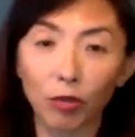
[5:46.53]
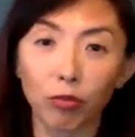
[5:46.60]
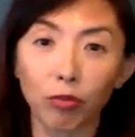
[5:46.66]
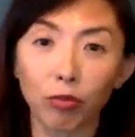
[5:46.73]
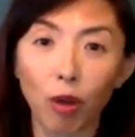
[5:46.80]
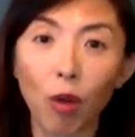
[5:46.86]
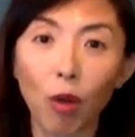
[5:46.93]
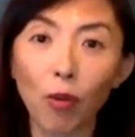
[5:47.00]

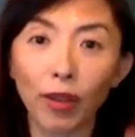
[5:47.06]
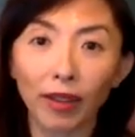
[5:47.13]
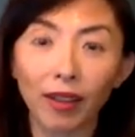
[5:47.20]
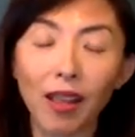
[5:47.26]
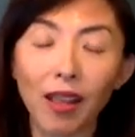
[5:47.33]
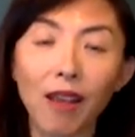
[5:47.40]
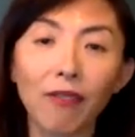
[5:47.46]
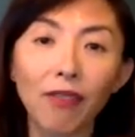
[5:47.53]
growing
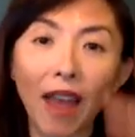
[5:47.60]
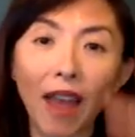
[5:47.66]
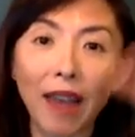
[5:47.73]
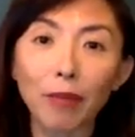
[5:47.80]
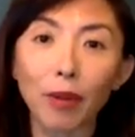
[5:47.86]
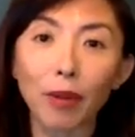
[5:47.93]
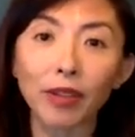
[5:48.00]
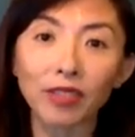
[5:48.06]

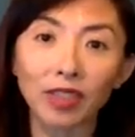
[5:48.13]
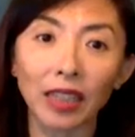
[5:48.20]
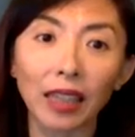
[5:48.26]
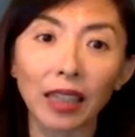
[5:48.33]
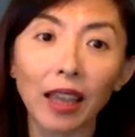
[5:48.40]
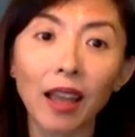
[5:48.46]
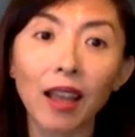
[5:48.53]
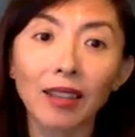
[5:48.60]

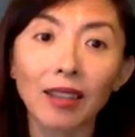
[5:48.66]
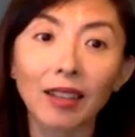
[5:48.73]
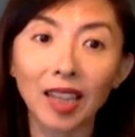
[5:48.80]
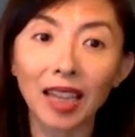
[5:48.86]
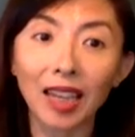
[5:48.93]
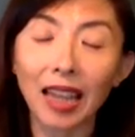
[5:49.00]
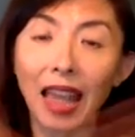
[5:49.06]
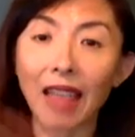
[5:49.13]
vibrancy
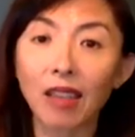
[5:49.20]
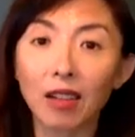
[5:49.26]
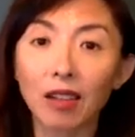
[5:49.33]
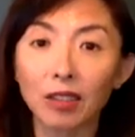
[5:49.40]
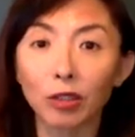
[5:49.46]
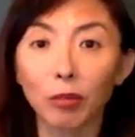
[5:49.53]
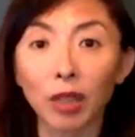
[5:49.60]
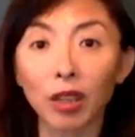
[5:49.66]
together
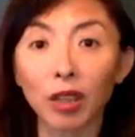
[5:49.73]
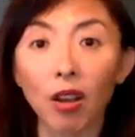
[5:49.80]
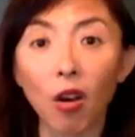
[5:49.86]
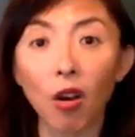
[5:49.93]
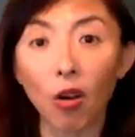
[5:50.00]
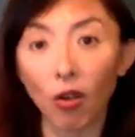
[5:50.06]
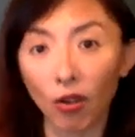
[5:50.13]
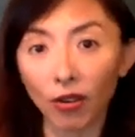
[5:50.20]
to mean
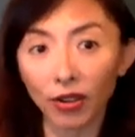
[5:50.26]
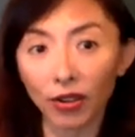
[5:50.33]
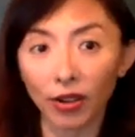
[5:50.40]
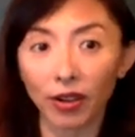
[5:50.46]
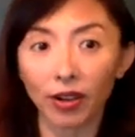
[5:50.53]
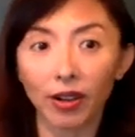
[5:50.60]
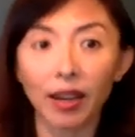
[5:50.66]
honor.